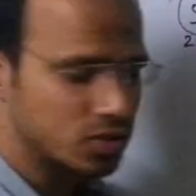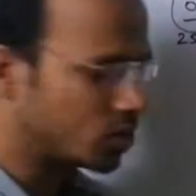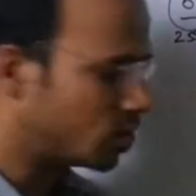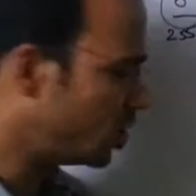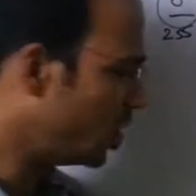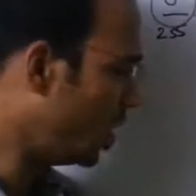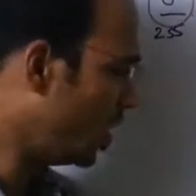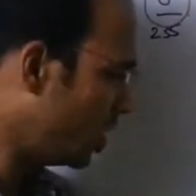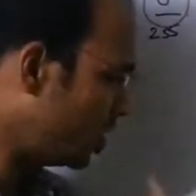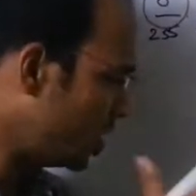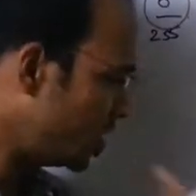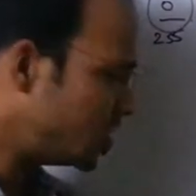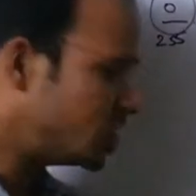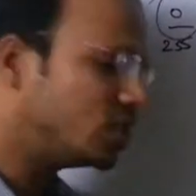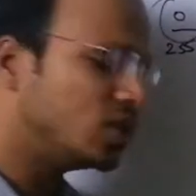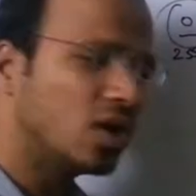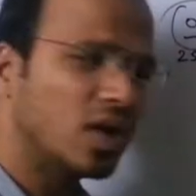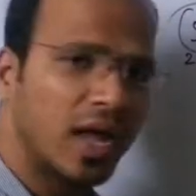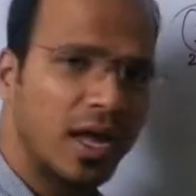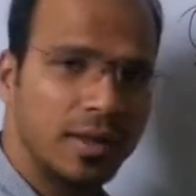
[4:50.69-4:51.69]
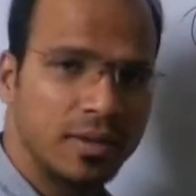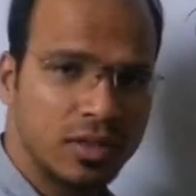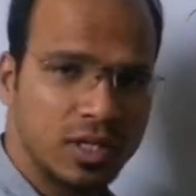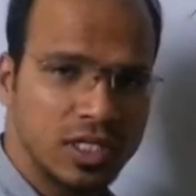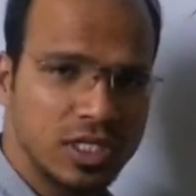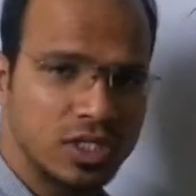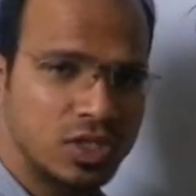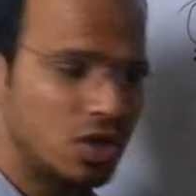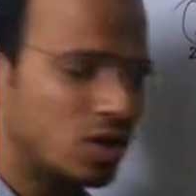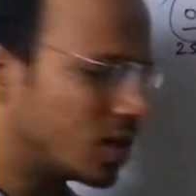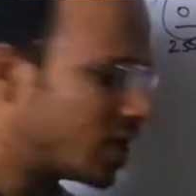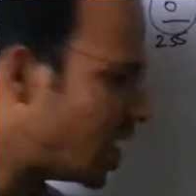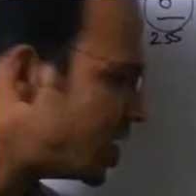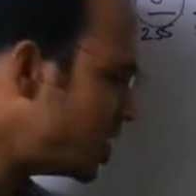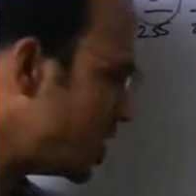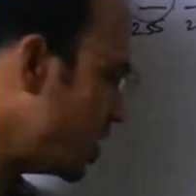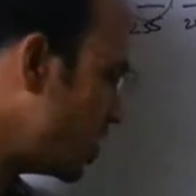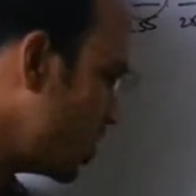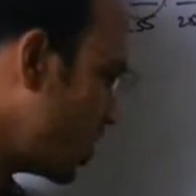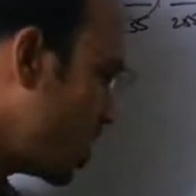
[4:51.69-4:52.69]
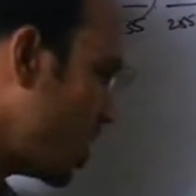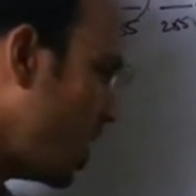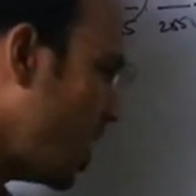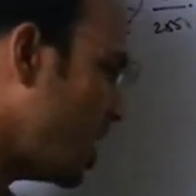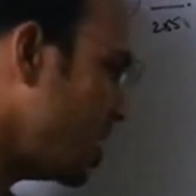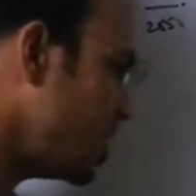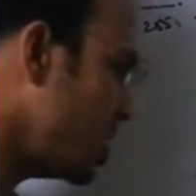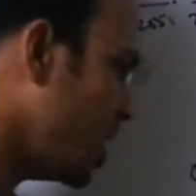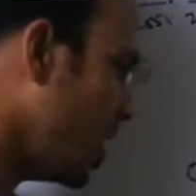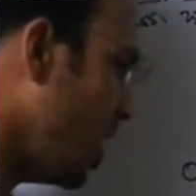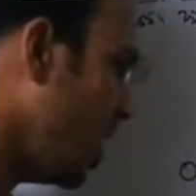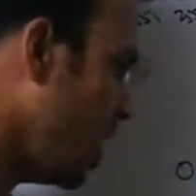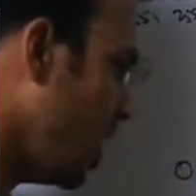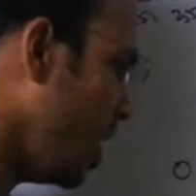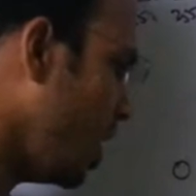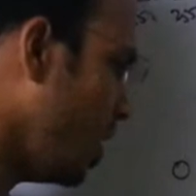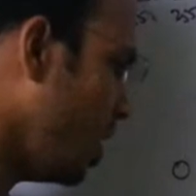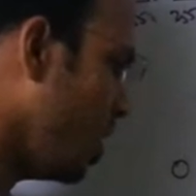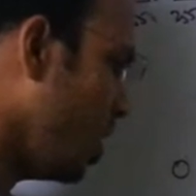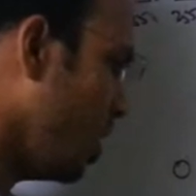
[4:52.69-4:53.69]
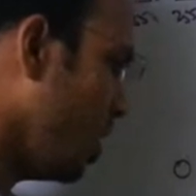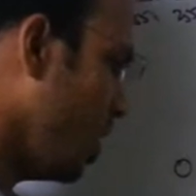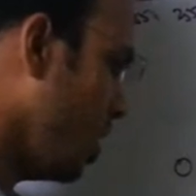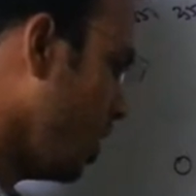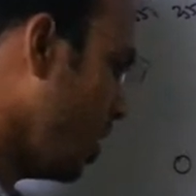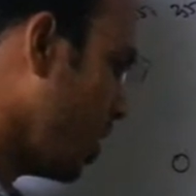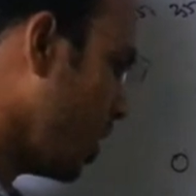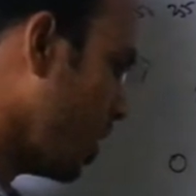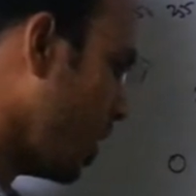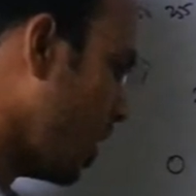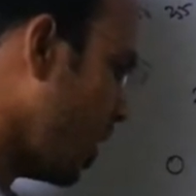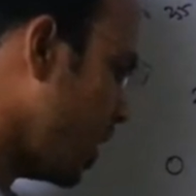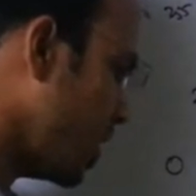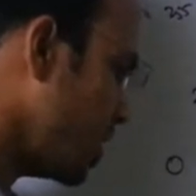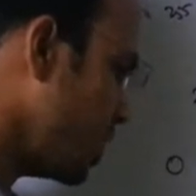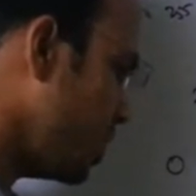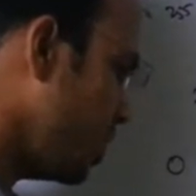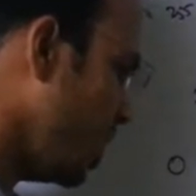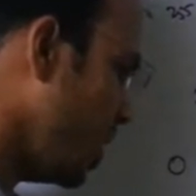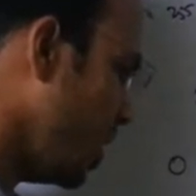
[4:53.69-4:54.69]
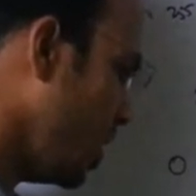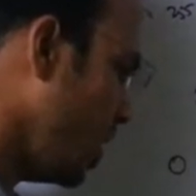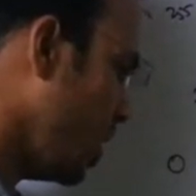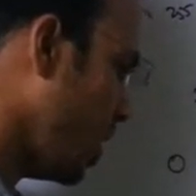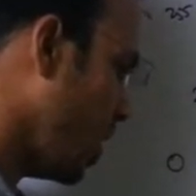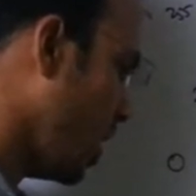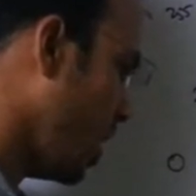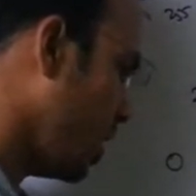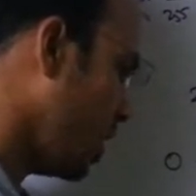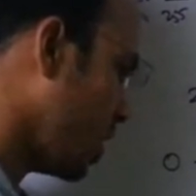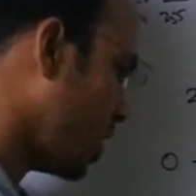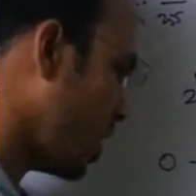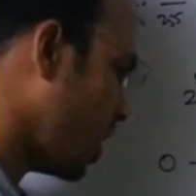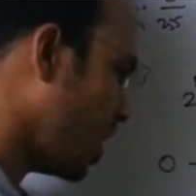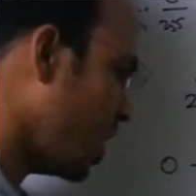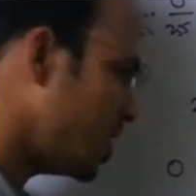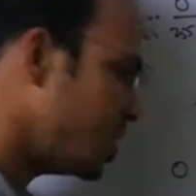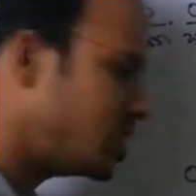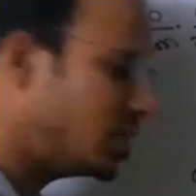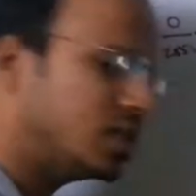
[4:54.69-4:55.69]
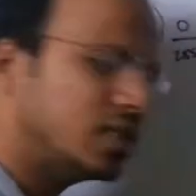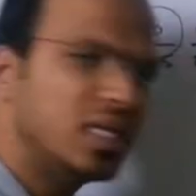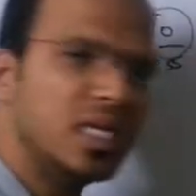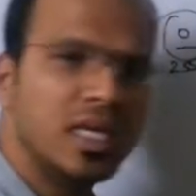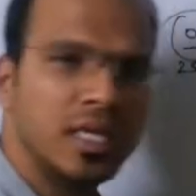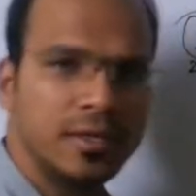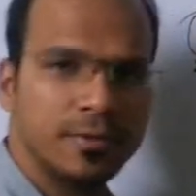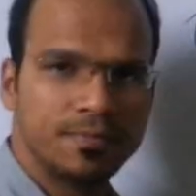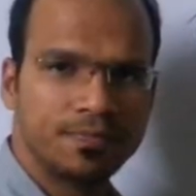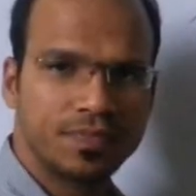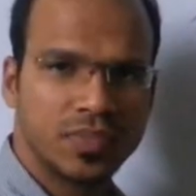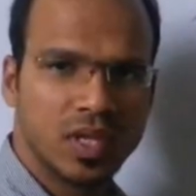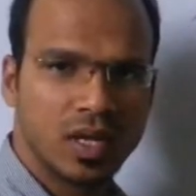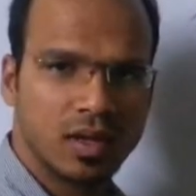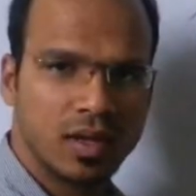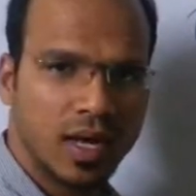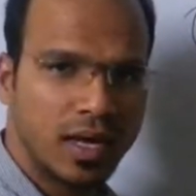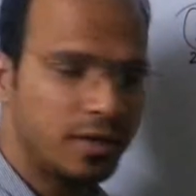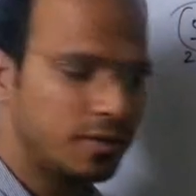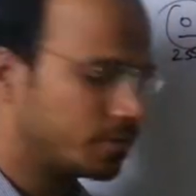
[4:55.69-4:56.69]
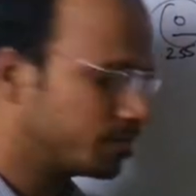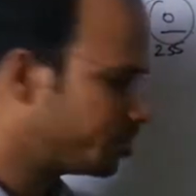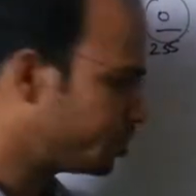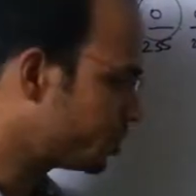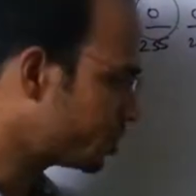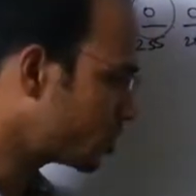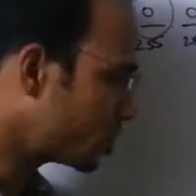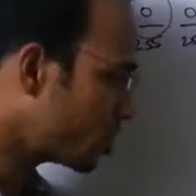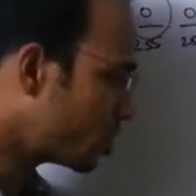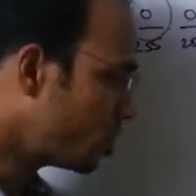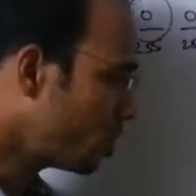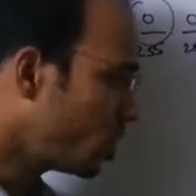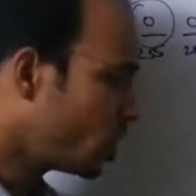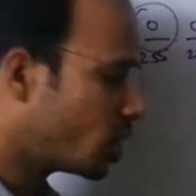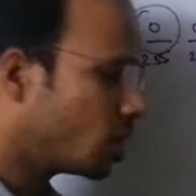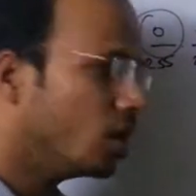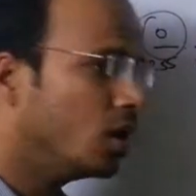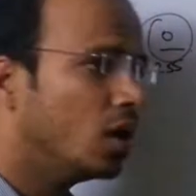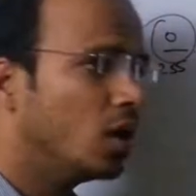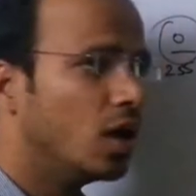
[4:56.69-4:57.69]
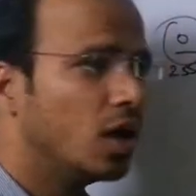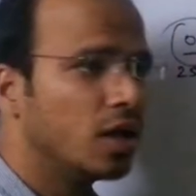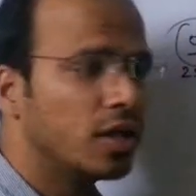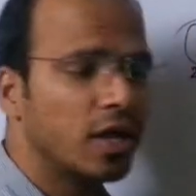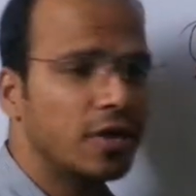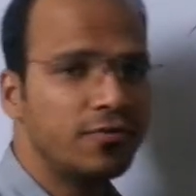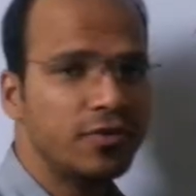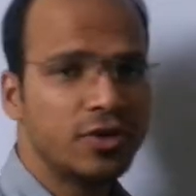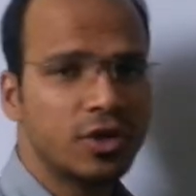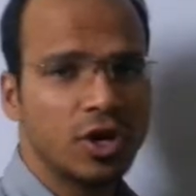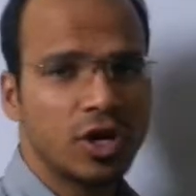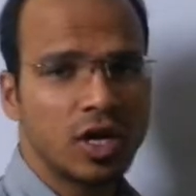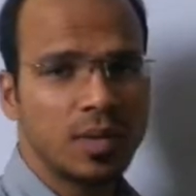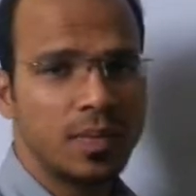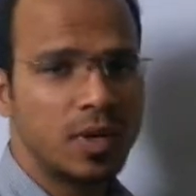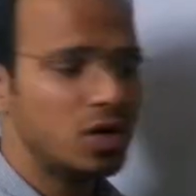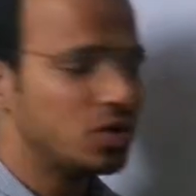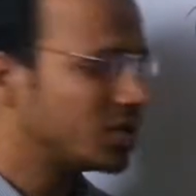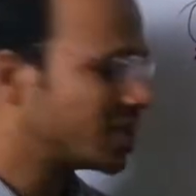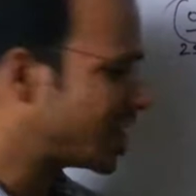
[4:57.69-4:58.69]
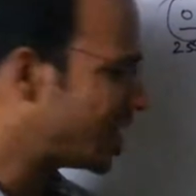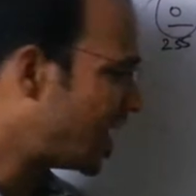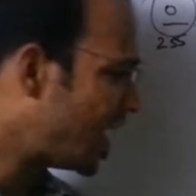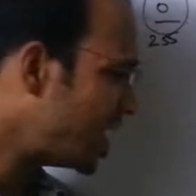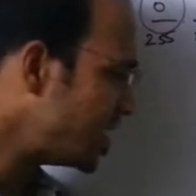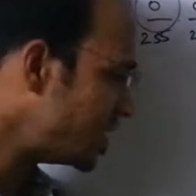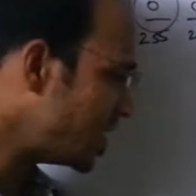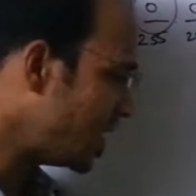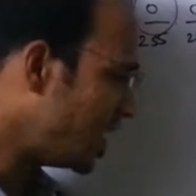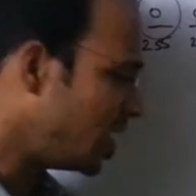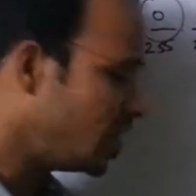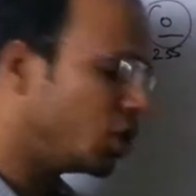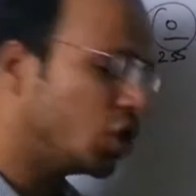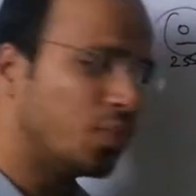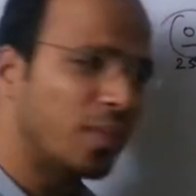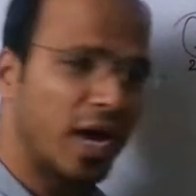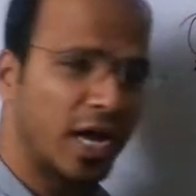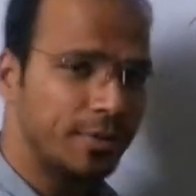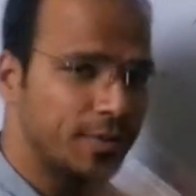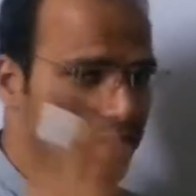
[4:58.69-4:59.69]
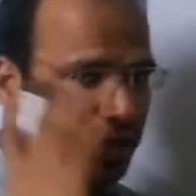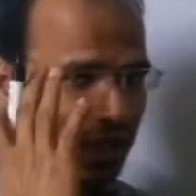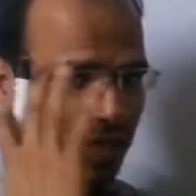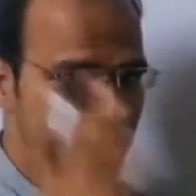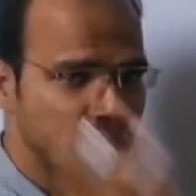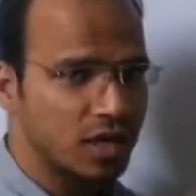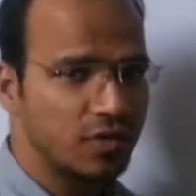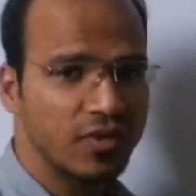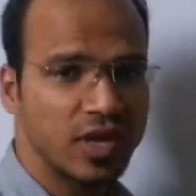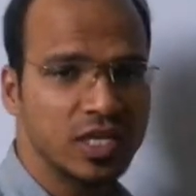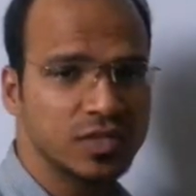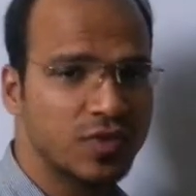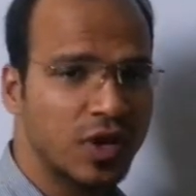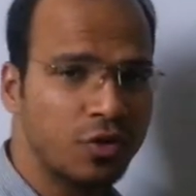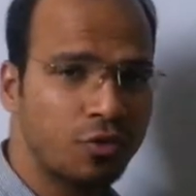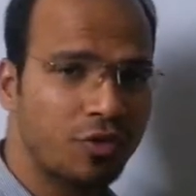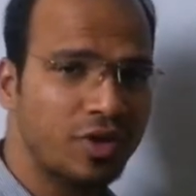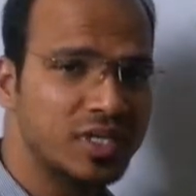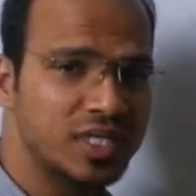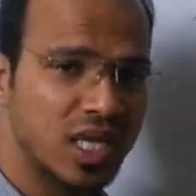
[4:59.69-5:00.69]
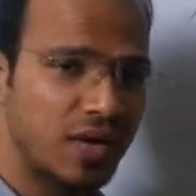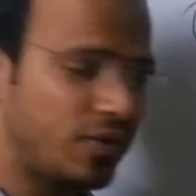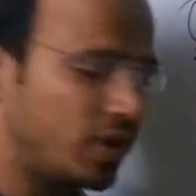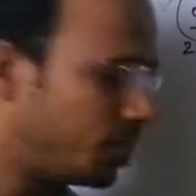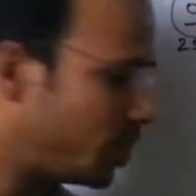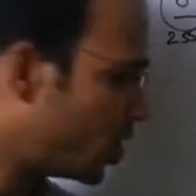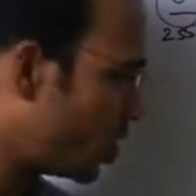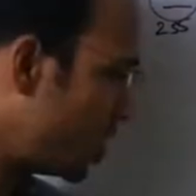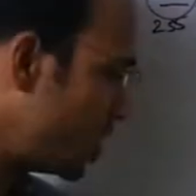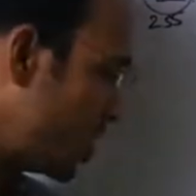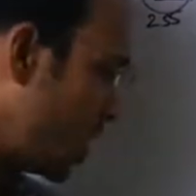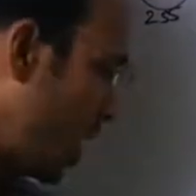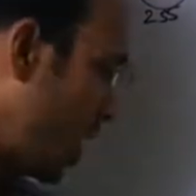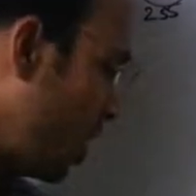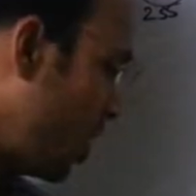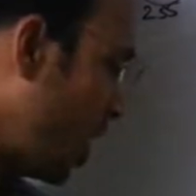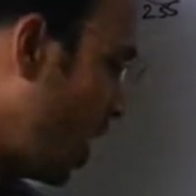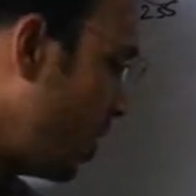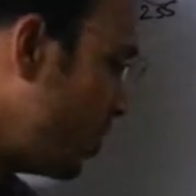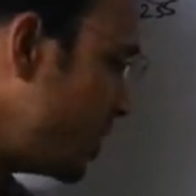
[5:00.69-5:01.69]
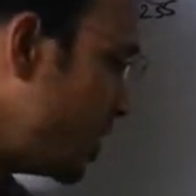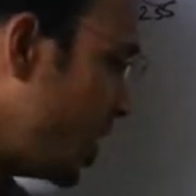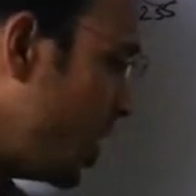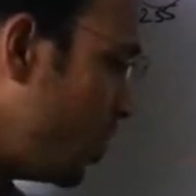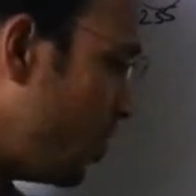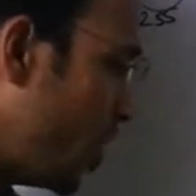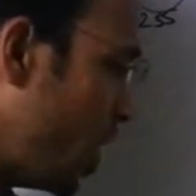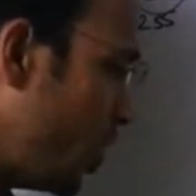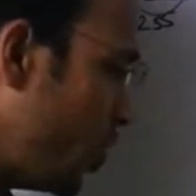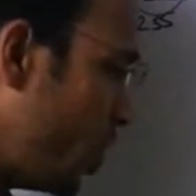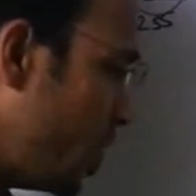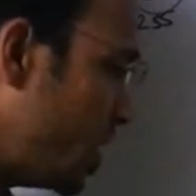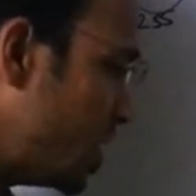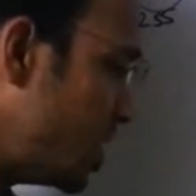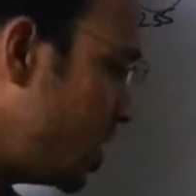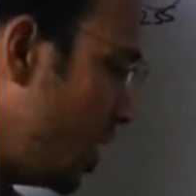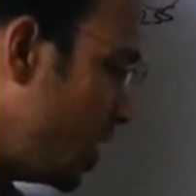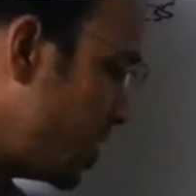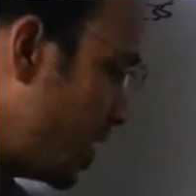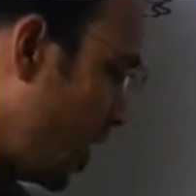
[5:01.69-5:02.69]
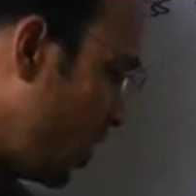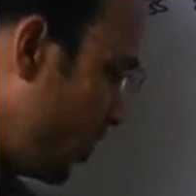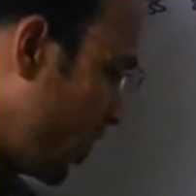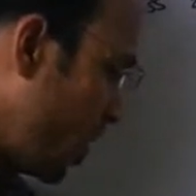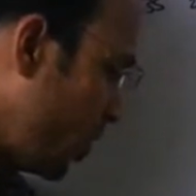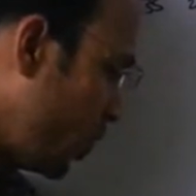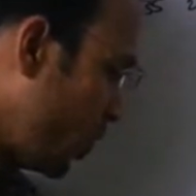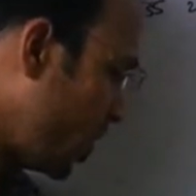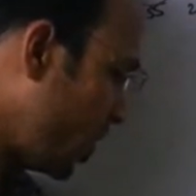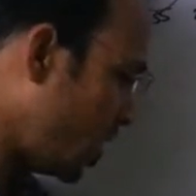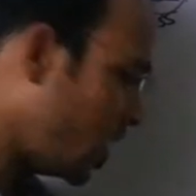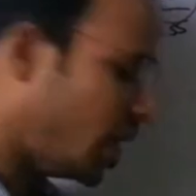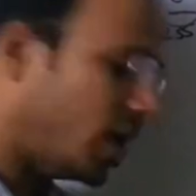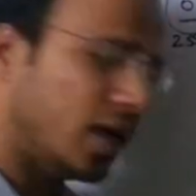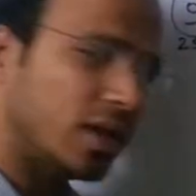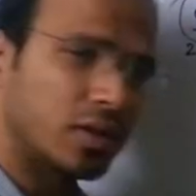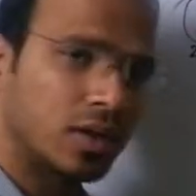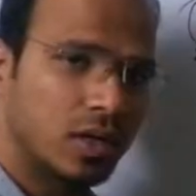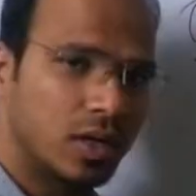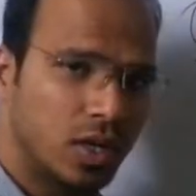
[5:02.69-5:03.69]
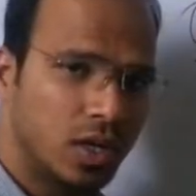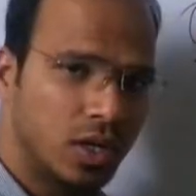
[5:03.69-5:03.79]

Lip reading: So This is your classes. So class A, class B, and class C, right? Now, if we talk about class A, you might be thinking, where is 127? Because I've said 126 and 128.